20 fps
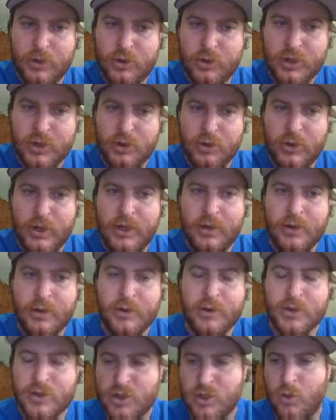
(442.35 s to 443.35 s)
You can do either
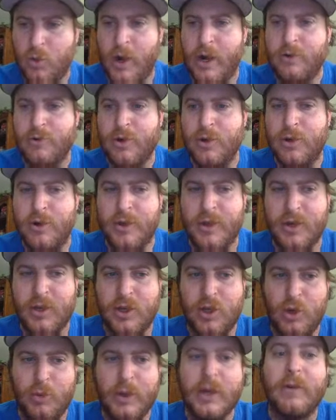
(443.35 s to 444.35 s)
the square root or the
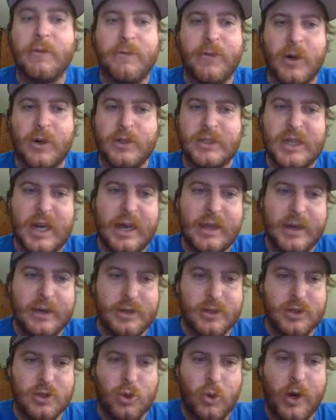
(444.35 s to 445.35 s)
cubing first. I like
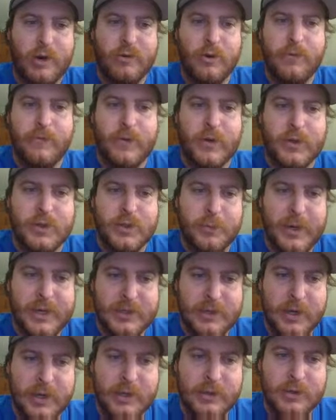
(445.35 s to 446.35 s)
to square root first. It
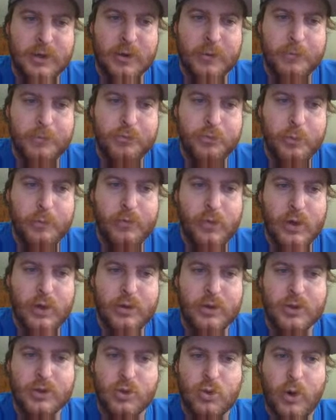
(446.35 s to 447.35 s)
makes it easier.
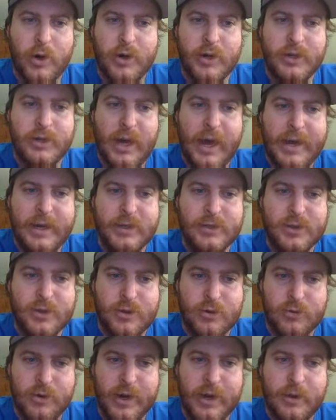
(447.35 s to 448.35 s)
The square root of 9 is
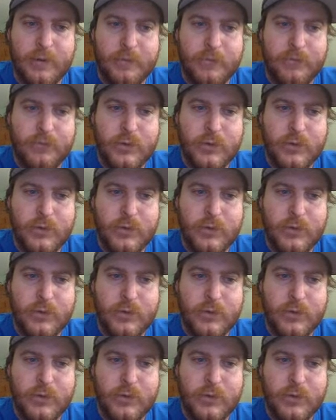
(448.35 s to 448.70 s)
3.